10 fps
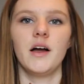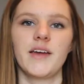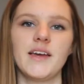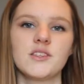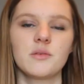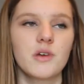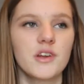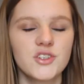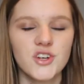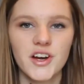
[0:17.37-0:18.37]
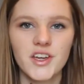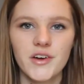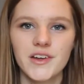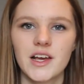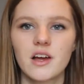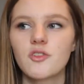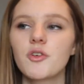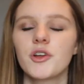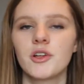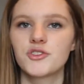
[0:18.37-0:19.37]
Okay, so I'm going to try and go in like a
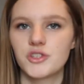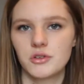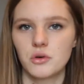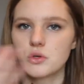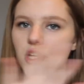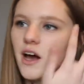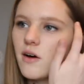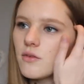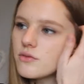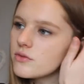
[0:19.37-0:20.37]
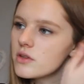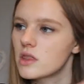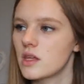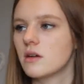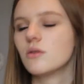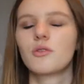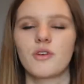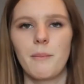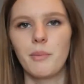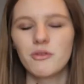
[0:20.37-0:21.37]
chronological order of the order
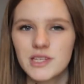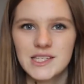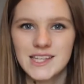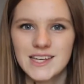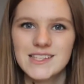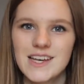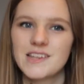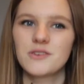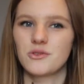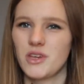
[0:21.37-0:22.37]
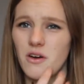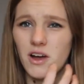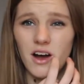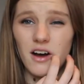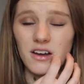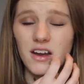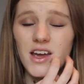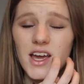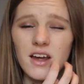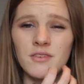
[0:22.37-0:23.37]
I bought these things in, although I can't
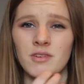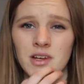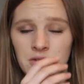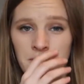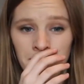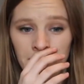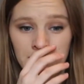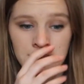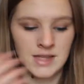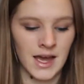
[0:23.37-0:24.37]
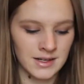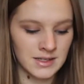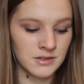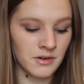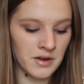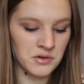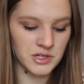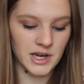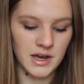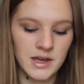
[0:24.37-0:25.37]
really remember exactly the right
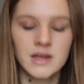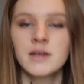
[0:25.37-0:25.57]
order.